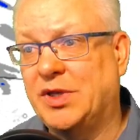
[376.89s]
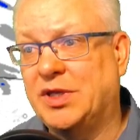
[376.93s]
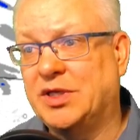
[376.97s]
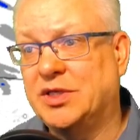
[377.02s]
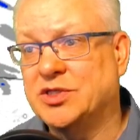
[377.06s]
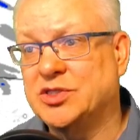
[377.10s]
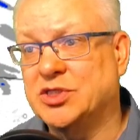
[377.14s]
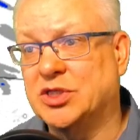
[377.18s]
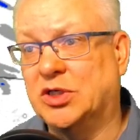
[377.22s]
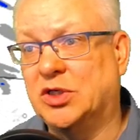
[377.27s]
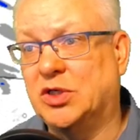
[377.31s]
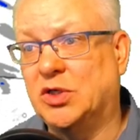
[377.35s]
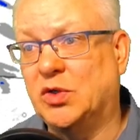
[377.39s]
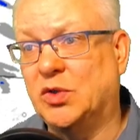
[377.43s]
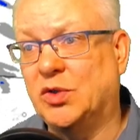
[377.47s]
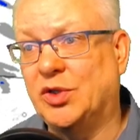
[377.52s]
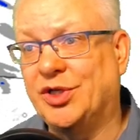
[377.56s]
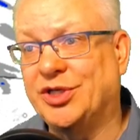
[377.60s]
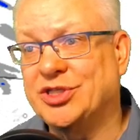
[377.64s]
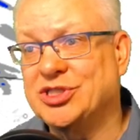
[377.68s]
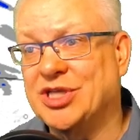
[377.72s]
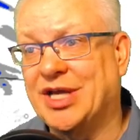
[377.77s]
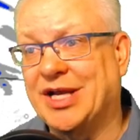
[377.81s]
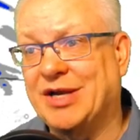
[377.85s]
So it
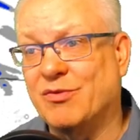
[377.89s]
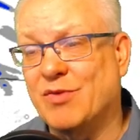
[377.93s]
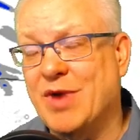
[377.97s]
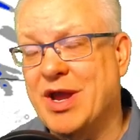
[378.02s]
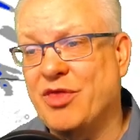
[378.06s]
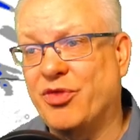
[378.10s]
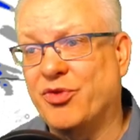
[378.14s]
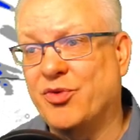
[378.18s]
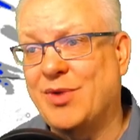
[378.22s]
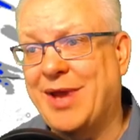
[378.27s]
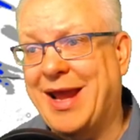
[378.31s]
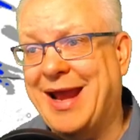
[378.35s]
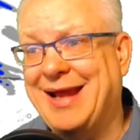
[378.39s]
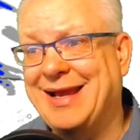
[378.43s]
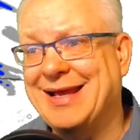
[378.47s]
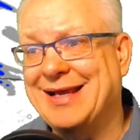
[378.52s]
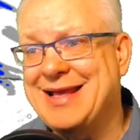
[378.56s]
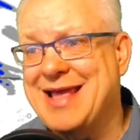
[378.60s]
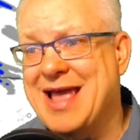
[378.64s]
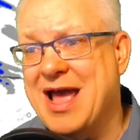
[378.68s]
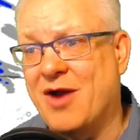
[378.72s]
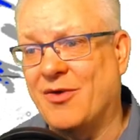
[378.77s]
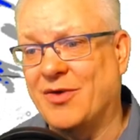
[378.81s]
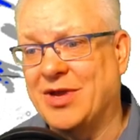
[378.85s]
looks like right through Ada
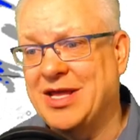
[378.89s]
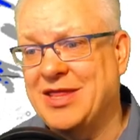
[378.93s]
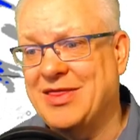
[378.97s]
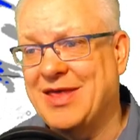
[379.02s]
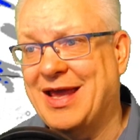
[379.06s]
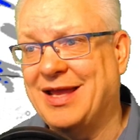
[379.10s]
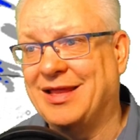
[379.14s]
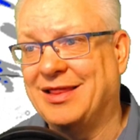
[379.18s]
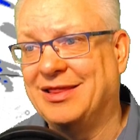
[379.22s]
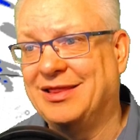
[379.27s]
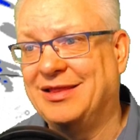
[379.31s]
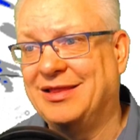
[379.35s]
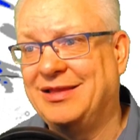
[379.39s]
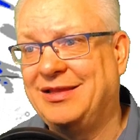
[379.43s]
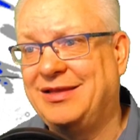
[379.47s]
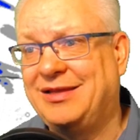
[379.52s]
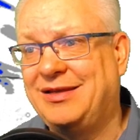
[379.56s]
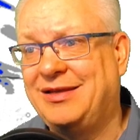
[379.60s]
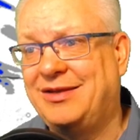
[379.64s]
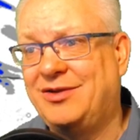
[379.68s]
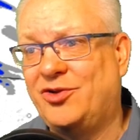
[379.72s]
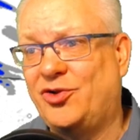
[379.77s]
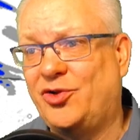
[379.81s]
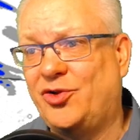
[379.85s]
County, that
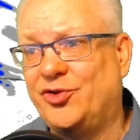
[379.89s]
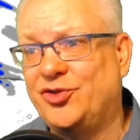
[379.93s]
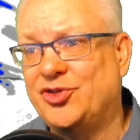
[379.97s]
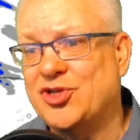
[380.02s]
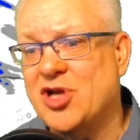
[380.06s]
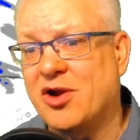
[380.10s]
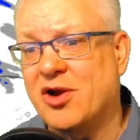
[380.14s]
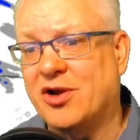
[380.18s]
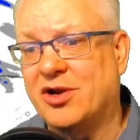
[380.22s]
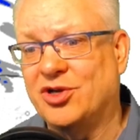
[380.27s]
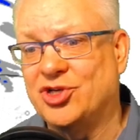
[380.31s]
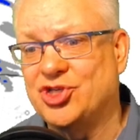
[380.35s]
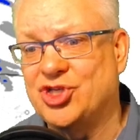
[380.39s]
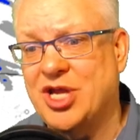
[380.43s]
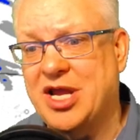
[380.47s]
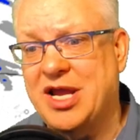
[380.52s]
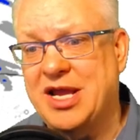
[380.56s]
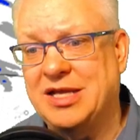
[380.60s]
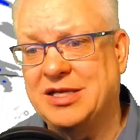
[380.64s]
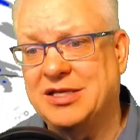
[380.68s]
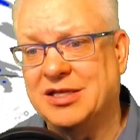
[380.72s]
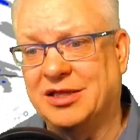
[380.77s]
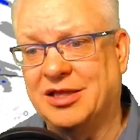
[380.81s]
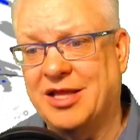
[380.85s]
little darker
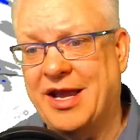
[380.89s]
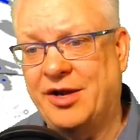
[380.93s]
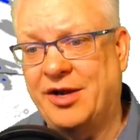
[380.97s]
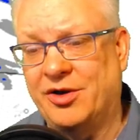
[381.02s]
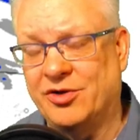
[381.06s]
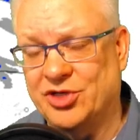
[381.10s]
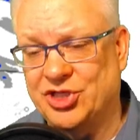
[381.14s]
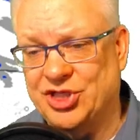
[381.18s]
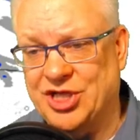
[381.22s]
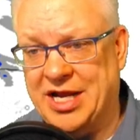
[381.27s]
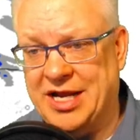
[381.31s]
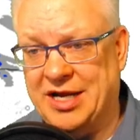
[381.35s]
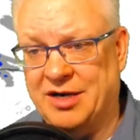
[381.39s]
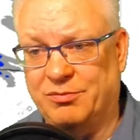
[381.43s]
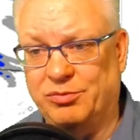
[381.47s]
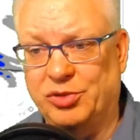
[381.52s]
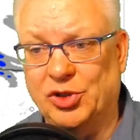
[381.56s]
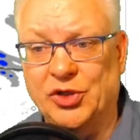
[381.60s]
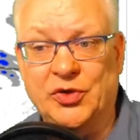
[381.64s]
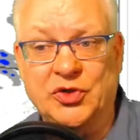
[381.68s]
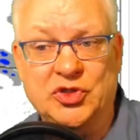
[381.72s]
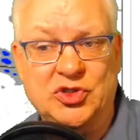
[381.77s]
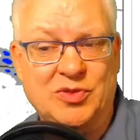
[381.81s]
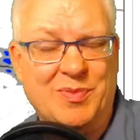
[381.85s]
shade to lighter shade of
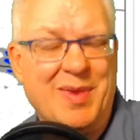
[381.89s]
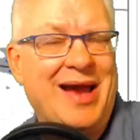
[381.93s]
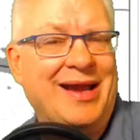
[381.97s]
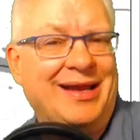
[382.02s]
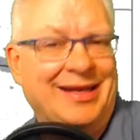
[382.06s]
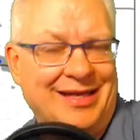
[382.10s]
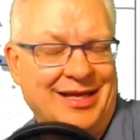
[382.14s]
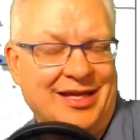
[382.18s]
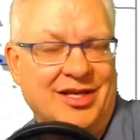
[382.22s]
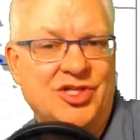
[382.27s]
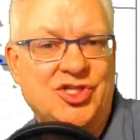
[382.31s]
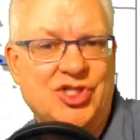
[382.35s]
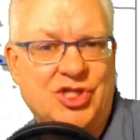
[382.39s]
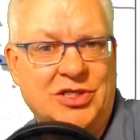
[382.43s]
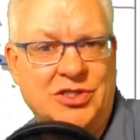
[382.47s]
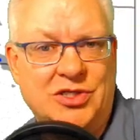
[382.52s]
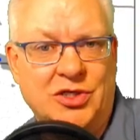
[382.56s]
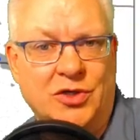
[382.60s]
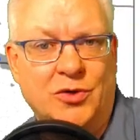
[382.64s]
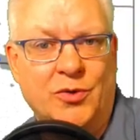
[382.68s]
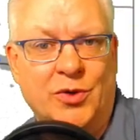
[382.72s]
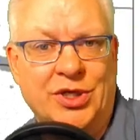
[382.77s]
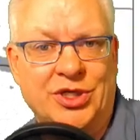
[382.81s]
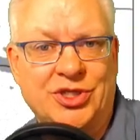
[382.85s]
blue is about 1 inch to
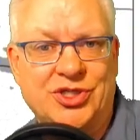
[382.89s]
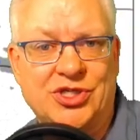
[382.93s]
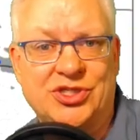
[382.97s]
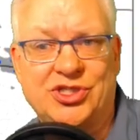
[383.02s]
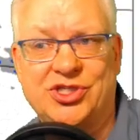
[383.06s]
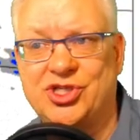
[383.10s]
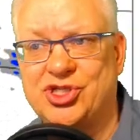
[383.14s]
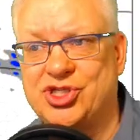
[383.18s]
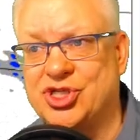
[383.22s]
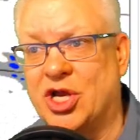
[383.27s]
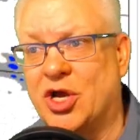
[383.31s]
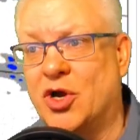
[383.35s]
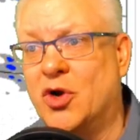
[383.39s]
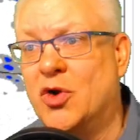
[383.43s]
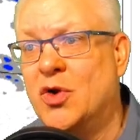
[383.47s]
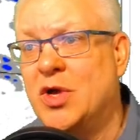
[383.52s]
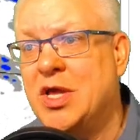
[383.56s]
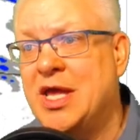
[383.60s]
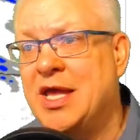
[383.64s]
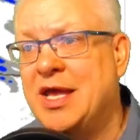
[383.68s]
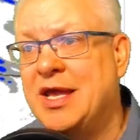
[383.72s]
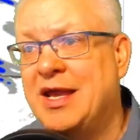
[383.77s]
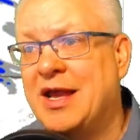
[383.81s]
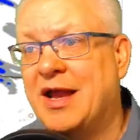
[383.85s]
2 inches of snow.
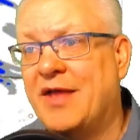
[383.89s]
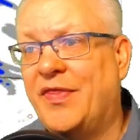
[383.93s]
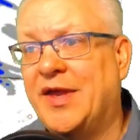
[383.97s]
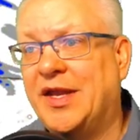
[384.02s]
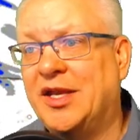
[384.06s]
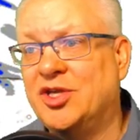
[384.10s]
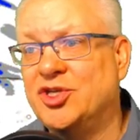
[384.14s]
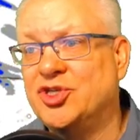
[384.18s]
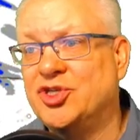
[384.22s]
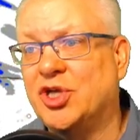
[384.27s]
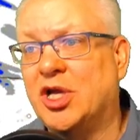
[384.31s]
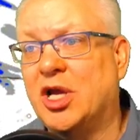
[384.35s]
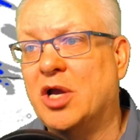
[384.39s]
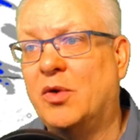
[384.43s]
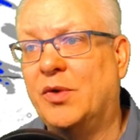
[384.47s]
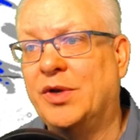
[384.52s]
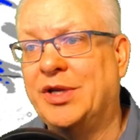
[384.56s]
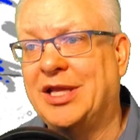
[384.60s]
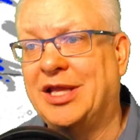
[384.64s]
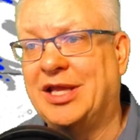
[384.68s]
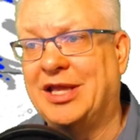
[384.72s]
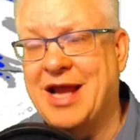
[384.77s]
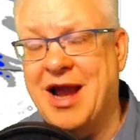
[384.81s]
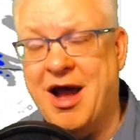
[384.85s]
And then as you go
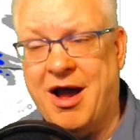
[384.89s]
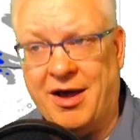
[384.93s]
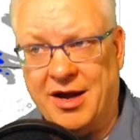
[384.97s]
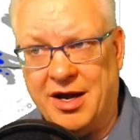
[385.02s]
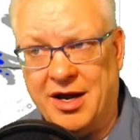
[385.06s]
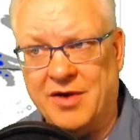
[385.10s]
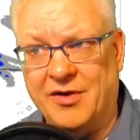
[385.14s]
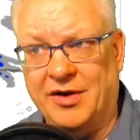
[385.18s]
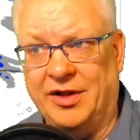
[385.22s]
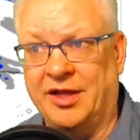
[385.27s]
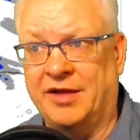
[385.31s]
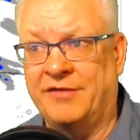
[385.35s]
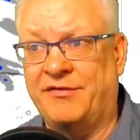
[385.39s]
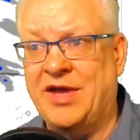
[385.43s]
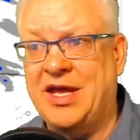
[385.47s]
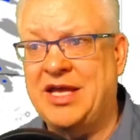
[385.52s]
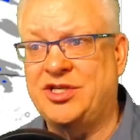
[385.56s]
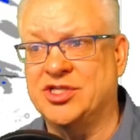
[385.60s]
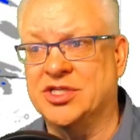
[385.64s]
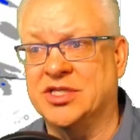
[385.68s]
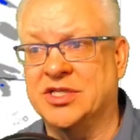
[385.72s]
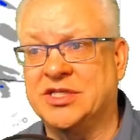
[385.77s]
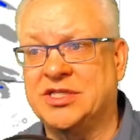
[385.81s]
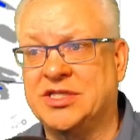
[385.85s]
into the higher
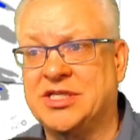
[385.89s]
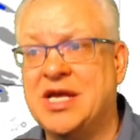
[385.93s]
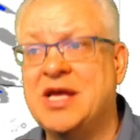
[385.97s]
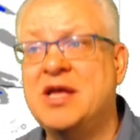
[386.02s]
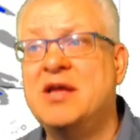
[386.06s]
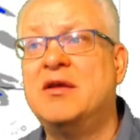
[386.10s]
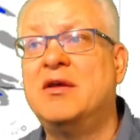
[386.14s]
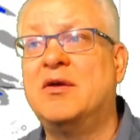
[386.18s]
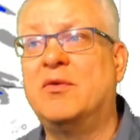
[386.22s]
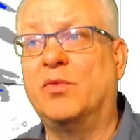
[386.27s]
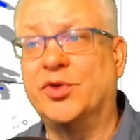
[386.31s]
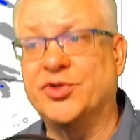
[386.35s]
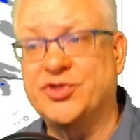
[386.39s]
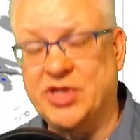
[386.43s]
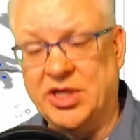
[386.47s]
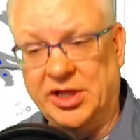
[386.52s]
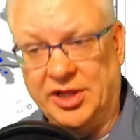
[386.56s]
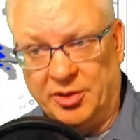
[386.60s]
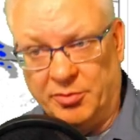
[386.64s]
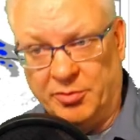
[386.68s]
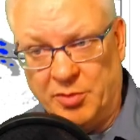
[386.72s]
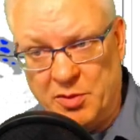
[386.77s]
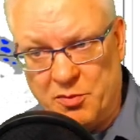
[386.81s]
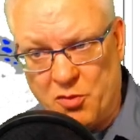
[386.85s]
elevations, we'll see a
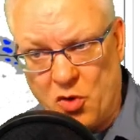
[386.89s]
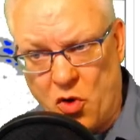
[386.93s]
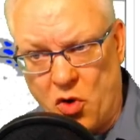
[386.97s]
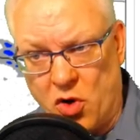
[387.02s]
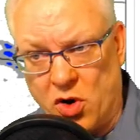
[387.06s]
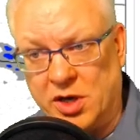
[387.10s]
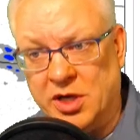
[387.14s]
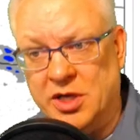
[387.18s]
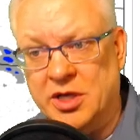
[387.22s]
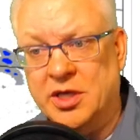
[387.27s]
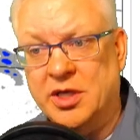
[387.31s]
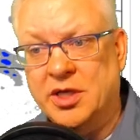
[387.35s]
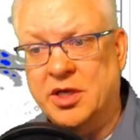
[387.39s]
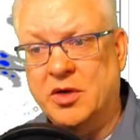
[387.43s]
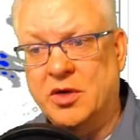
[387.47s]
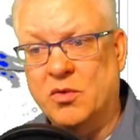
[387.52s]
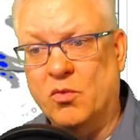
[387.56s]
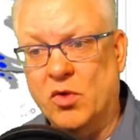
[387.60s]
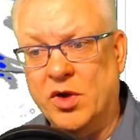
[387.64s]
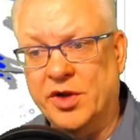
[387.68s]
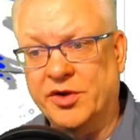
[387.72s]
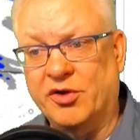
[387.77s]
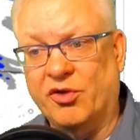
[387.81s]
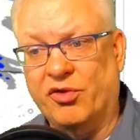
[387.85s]
little bit more,
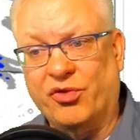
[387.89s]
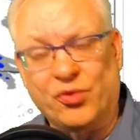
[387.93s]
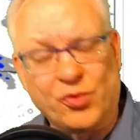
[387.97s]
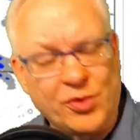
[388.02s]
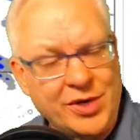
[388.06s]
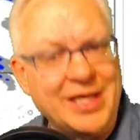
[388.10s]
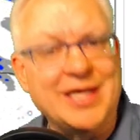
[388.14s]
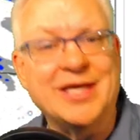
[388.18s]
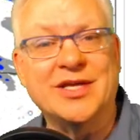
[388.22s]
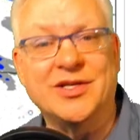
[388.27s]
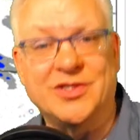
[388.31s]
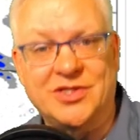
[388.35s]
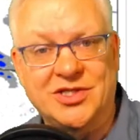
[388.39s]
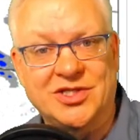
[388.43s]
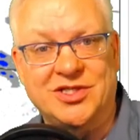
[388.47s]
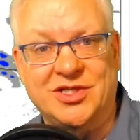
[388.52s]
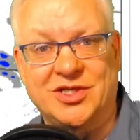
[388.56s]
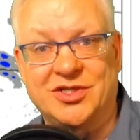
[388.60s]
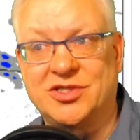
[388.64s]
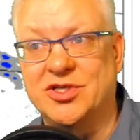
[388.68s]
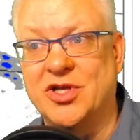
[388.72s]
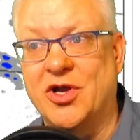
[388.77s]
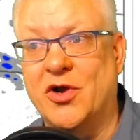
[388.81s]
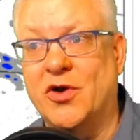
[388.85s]
1 to 3 inches of
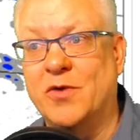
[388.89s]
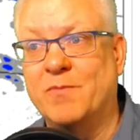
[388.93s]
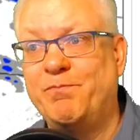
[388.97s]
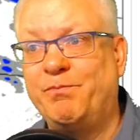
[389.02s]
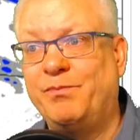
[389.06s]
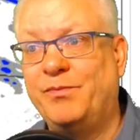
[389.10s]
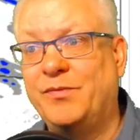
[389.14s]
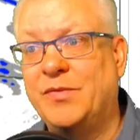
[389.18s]
snow.